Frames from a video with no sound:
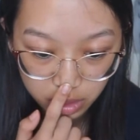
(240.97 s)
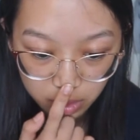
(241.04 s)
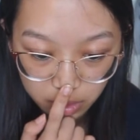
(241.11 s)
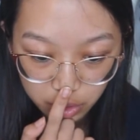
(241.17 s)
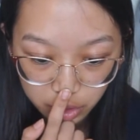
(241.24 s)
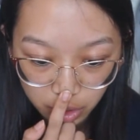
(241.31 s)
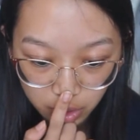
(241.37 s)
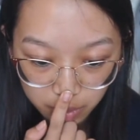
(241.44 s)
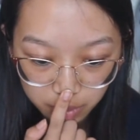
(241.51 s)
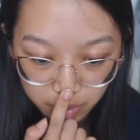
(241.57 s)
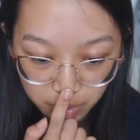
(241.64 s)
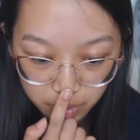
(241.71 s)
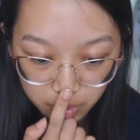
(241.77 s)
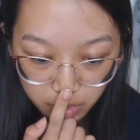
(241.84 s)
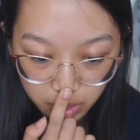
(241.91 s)
Sharp?
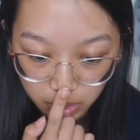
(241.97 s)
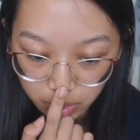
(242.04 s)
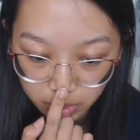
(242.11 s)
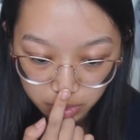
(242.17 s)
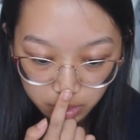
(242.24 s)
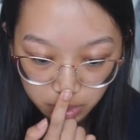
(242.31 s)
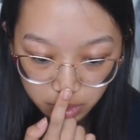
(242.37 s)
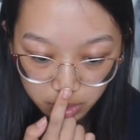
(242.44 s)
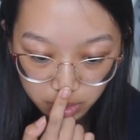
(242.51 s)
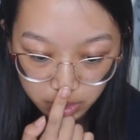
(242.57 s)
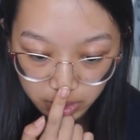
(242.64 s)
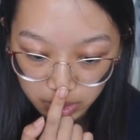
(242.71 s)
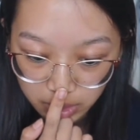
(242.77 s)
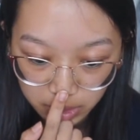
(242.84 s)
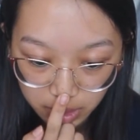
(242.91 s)
No.
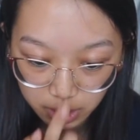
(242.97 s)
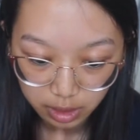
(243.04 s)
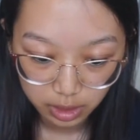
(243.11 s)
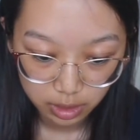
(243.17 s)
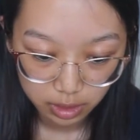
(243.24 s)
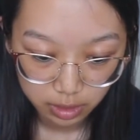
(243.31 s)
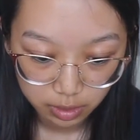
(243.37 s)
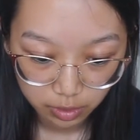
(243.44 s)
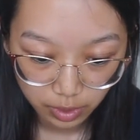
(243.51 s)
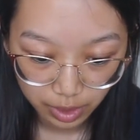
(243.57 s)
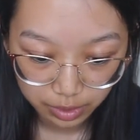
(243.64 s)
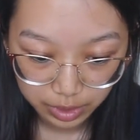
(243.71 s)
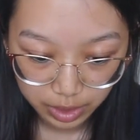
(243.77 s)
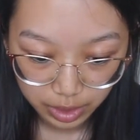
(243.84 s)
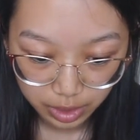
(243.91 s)
Delicate?
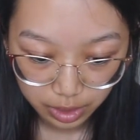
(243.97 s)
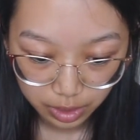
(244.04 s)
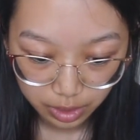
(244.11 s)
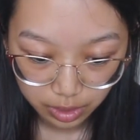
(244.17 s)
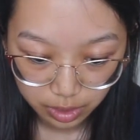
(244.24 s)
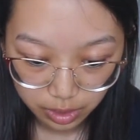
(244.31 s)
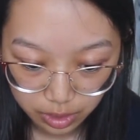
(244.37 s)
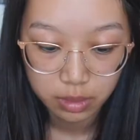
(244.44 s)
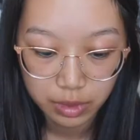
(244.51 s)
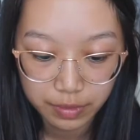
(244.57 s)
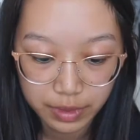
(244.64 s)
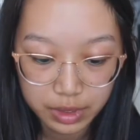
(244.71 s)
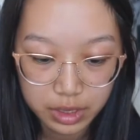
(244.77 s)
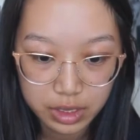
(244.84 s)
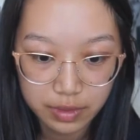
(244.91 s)
Rounded? My
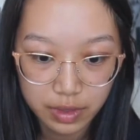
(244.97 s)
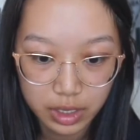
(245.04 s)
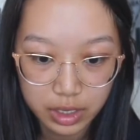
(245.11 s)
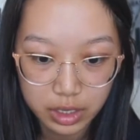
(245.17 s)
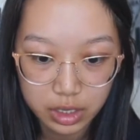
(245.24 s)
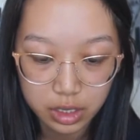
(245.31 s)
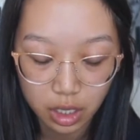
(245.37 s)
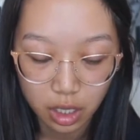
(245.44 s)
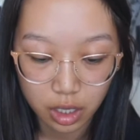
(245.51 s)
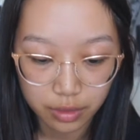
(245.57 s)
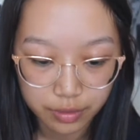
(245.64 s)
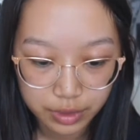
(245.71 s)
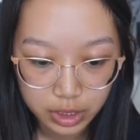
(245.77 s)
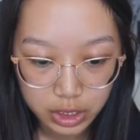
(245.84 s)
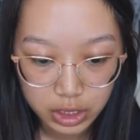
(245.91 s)
face is very
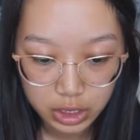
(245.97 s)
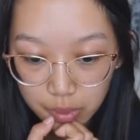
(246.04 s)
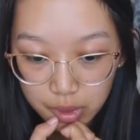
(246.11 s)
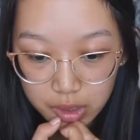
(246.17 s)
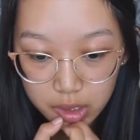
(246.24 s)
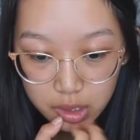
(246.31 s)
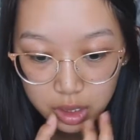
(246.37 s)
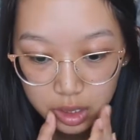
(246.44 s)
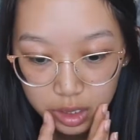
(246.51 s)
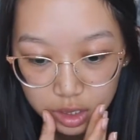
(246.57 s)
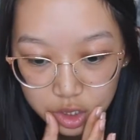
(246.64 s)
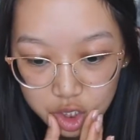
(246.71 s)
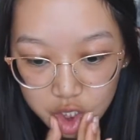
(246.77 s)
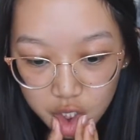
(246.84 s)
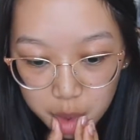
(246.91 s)
soft. What
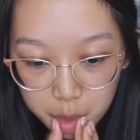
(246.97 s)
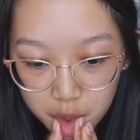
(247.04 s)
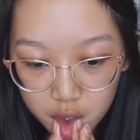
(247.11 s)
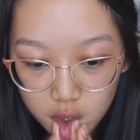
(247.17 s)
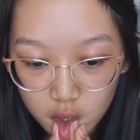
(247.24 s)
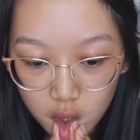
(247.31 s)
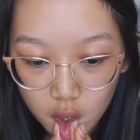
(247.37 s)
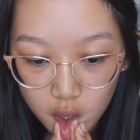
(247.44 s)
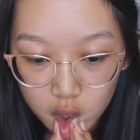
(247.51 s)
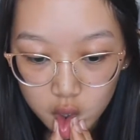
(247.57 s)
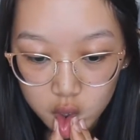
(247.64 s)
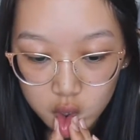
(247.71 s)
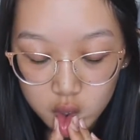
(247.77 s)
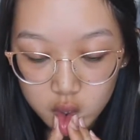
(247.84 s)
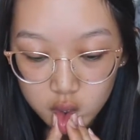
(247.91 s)
shape are your
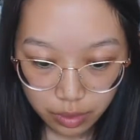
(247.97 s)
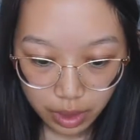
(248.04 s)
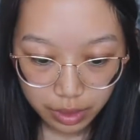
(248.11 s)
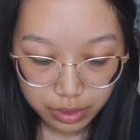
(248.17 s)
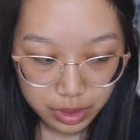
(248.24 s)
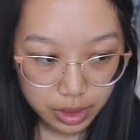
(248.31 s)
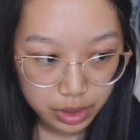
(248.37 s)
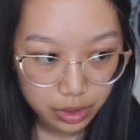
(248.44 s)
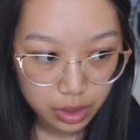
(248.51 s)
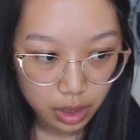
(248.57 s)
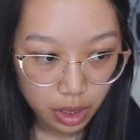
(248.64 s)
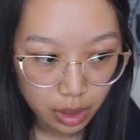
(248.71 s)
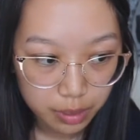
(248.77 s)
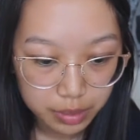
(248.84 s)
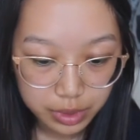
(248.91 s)
eyes? Rounded or
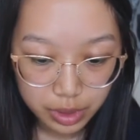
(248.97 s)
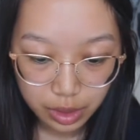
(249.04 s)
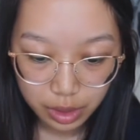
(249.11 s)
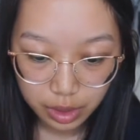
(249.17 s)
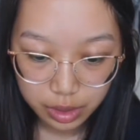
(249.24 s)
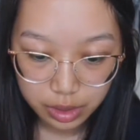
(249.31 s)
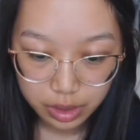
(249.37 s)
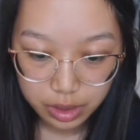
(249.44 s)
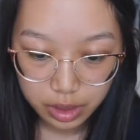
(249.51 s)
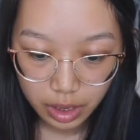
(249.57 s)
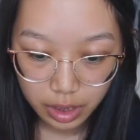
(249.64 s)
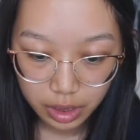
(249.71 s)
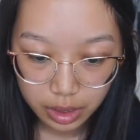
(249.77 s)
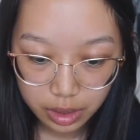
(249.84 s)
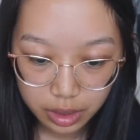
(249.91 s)
upturned,
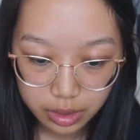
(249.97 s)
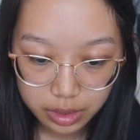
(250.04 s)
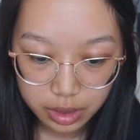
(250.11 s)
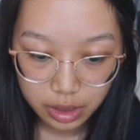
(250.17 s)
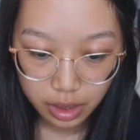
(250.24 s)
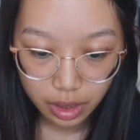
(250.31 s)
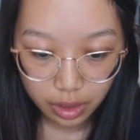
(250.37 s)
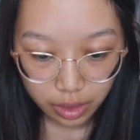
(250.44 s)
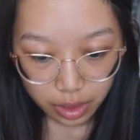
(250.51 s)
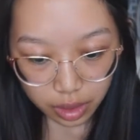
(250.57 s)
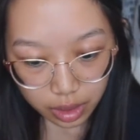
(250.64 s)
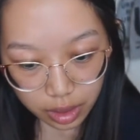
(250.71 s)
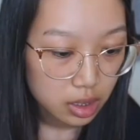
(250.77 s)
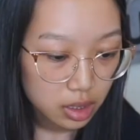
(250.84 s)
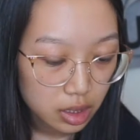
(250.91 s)
slightly close together?
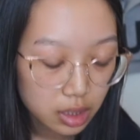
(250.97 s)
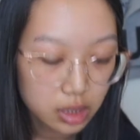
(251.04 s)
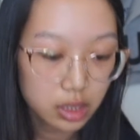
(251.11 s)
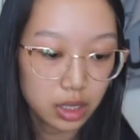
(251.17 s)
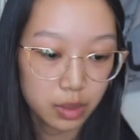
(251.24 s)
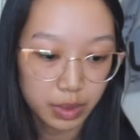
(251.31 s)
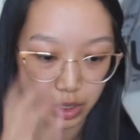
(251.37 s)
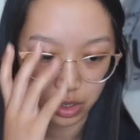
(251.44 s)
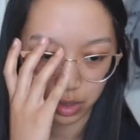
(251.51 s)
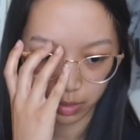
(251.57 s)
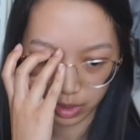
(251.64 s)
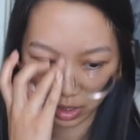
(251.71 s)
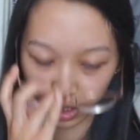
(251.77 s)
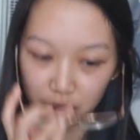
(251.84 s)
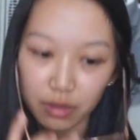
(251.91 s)
I need to take a picture of
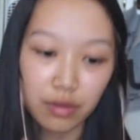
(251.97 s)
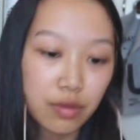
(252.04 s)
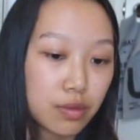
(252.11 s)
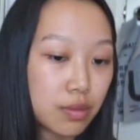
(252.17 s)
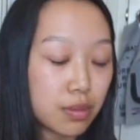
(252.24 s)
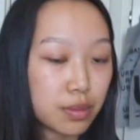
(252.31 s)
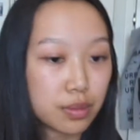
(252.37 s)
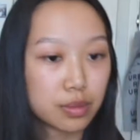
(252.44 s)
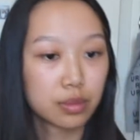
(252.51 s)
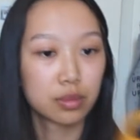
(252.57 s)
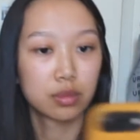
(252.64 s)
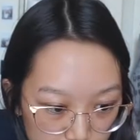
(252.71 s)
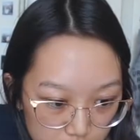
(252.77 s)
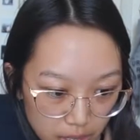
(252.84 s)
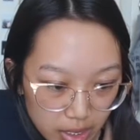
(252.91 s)
myself.
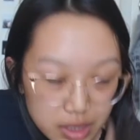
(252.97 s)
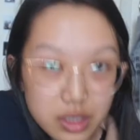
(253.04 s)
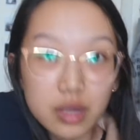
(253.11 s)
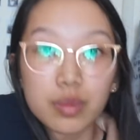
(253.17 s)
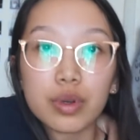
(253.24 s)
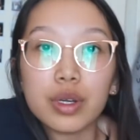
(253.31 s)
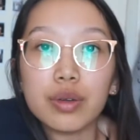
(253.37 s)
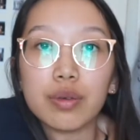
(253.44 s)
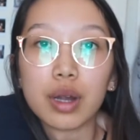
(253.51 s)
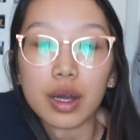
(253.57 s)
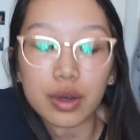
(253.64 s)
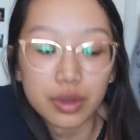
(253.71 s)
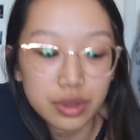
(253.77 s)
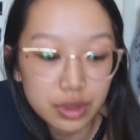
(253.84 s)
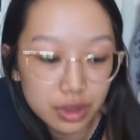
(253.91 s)
My eyes are pretty
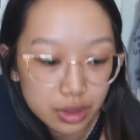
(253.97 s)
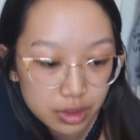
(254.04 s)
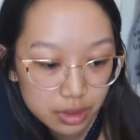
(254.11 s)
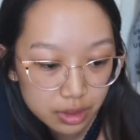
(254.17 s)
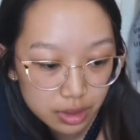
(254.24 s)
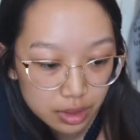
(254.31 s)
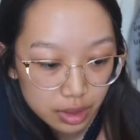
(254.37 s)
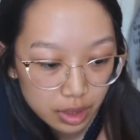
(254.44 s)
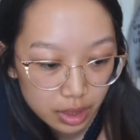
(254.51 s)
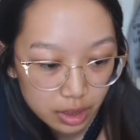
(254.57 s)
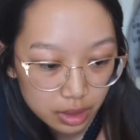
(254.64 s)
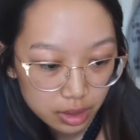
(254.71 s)
round, aren't they?